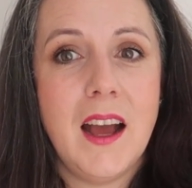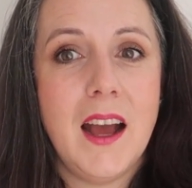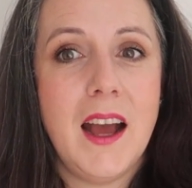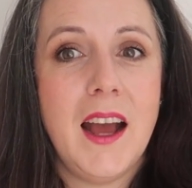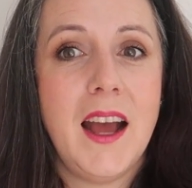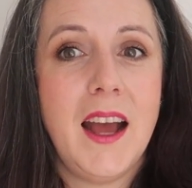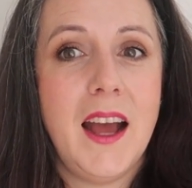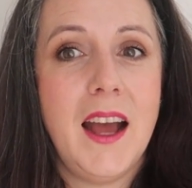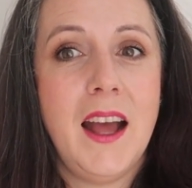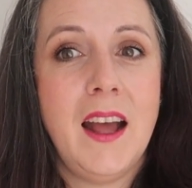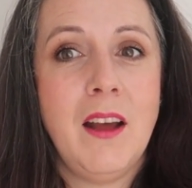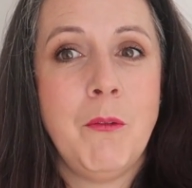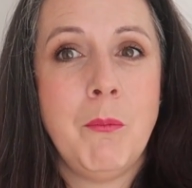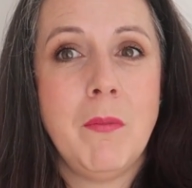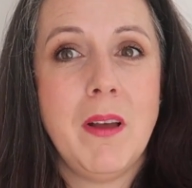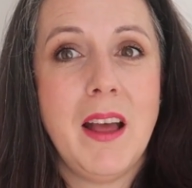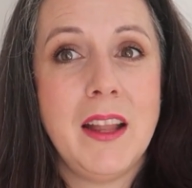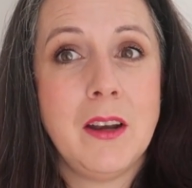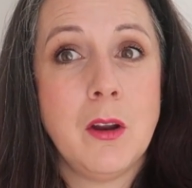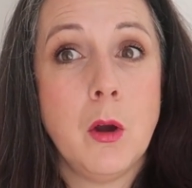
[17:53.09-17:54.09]

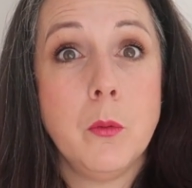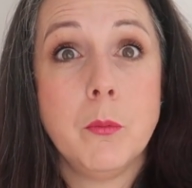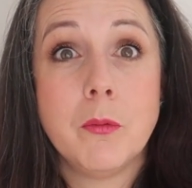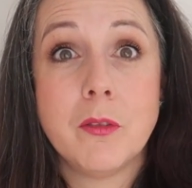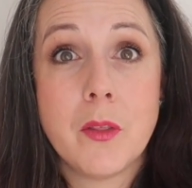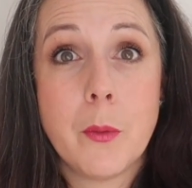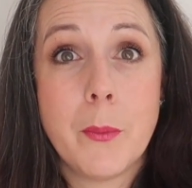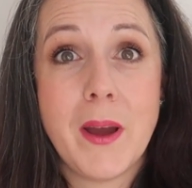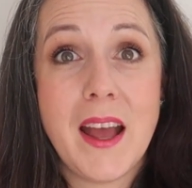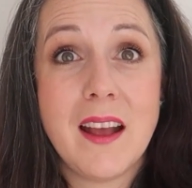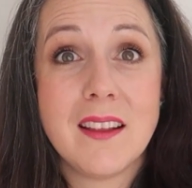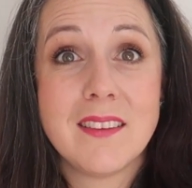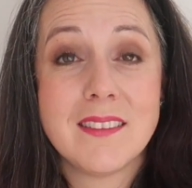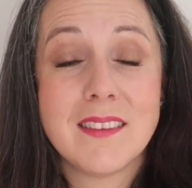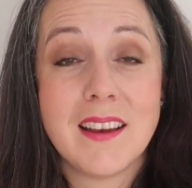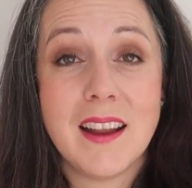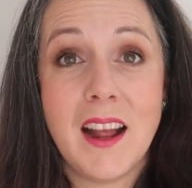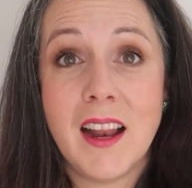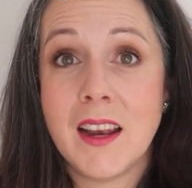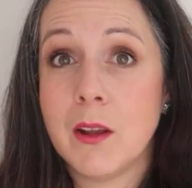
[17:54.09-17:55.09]
Um, and hope for the
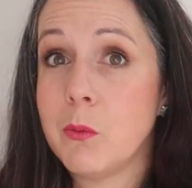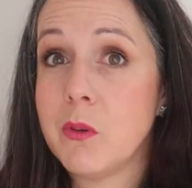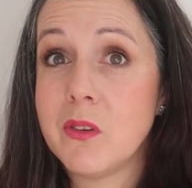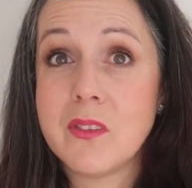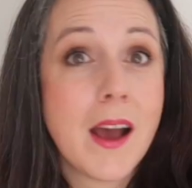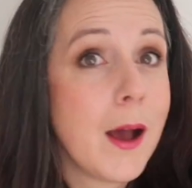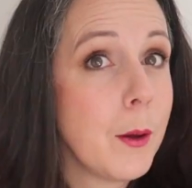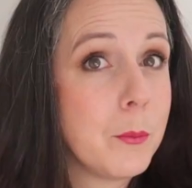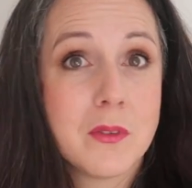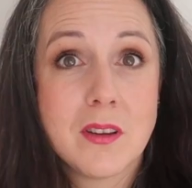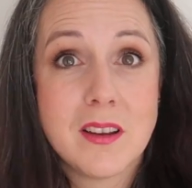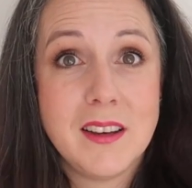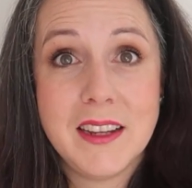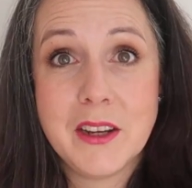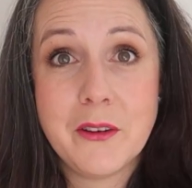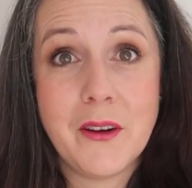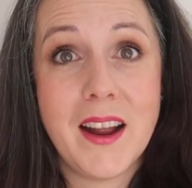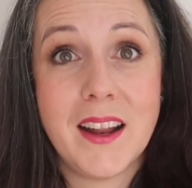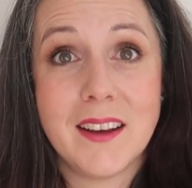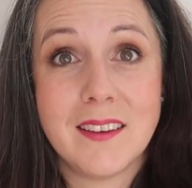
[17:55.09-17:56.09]
best, and it was absolutely
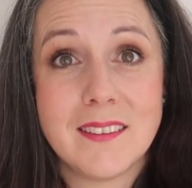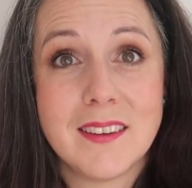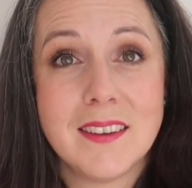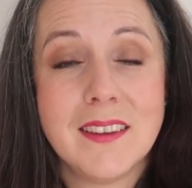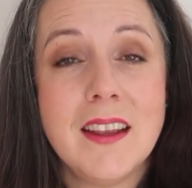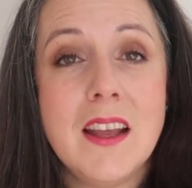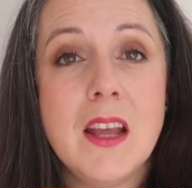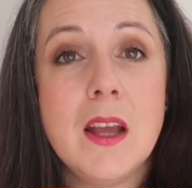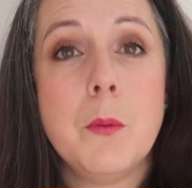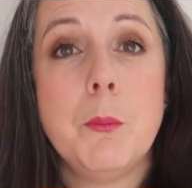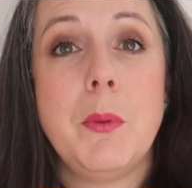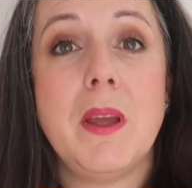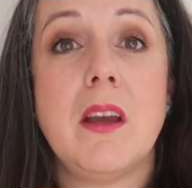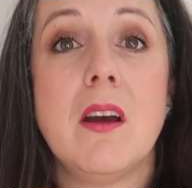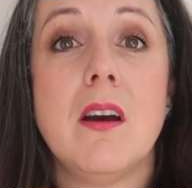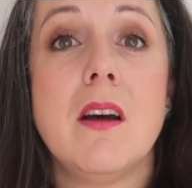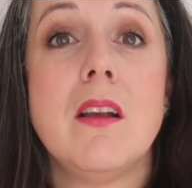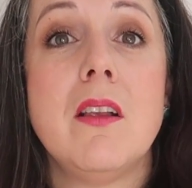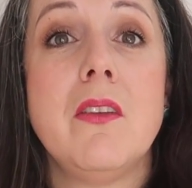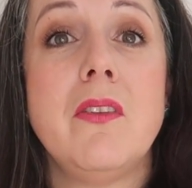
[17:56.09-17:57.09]
grand
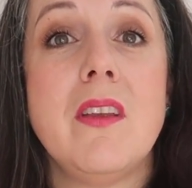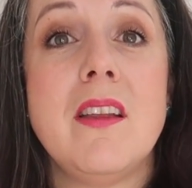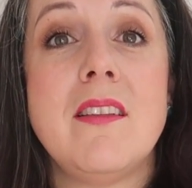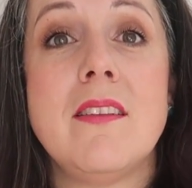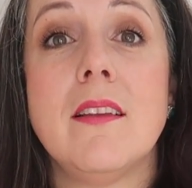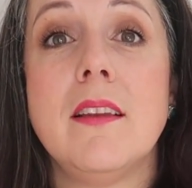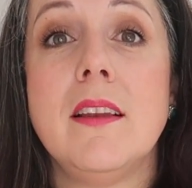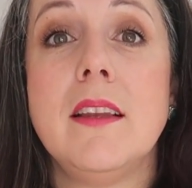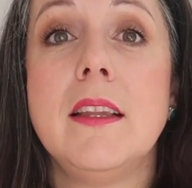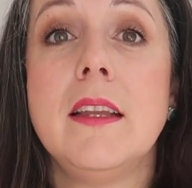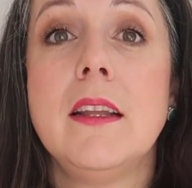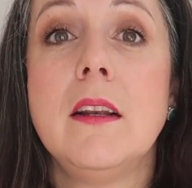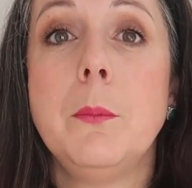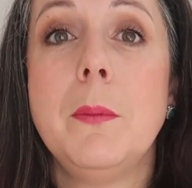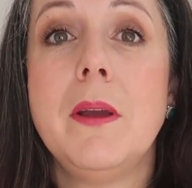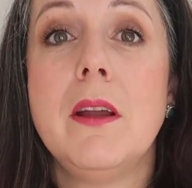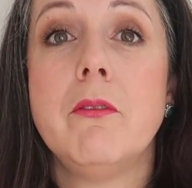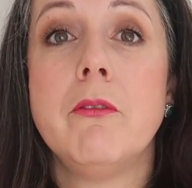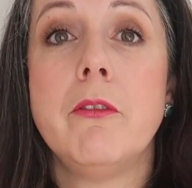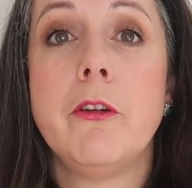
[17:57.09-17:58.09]
because it's a little
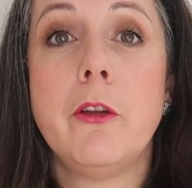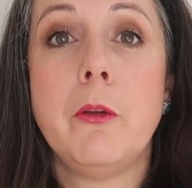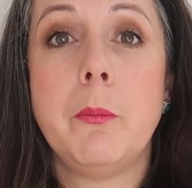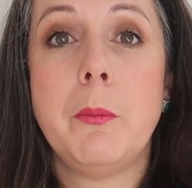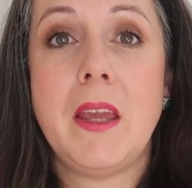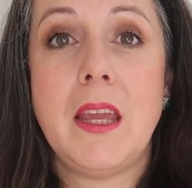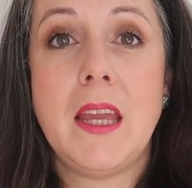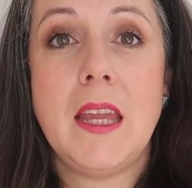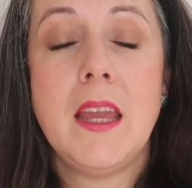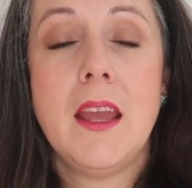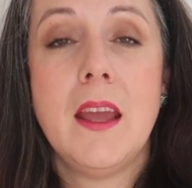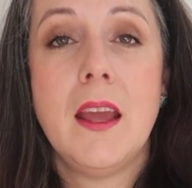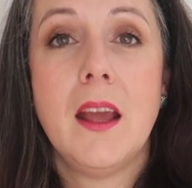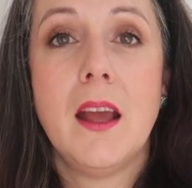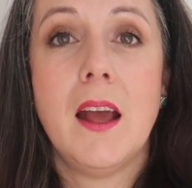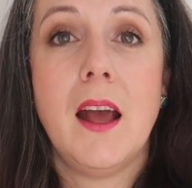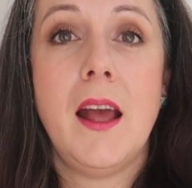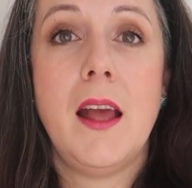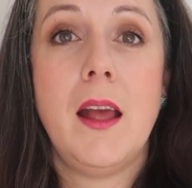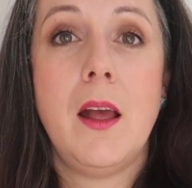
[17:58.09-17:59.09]
bit roomy
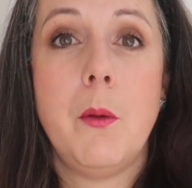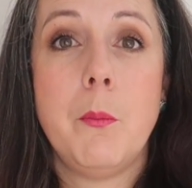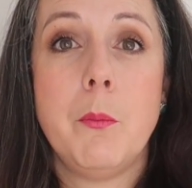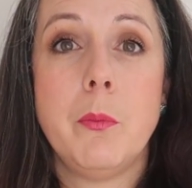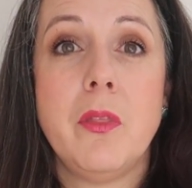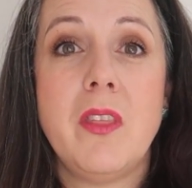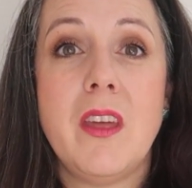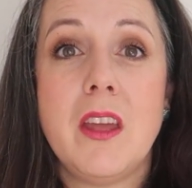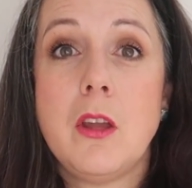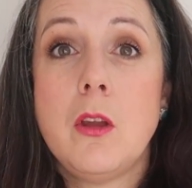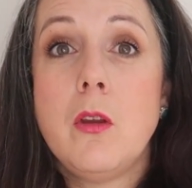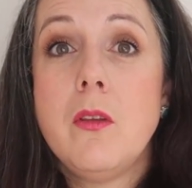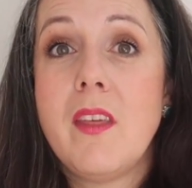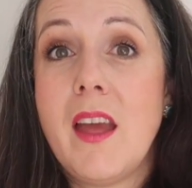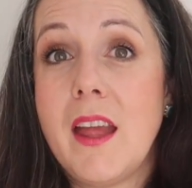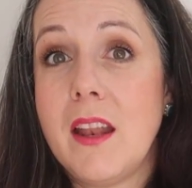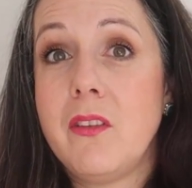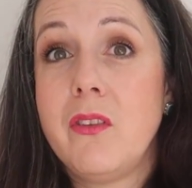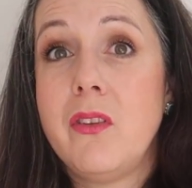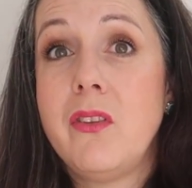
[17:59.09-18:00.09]
um, that you
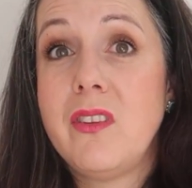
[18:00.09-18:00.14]
then